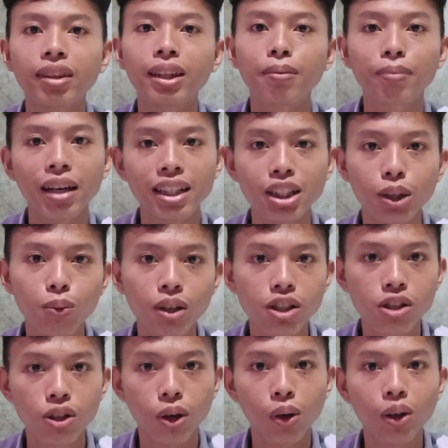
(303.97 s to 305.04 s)
The magic
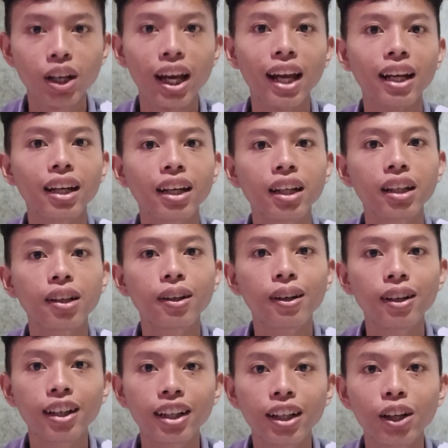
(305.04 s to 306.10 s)
was gone and
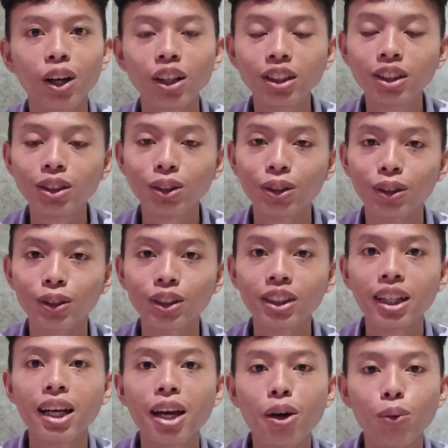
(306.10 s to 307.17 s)
the golden
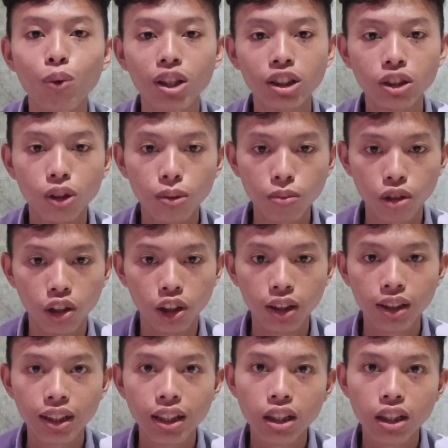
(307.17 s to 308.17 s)
goose was no more.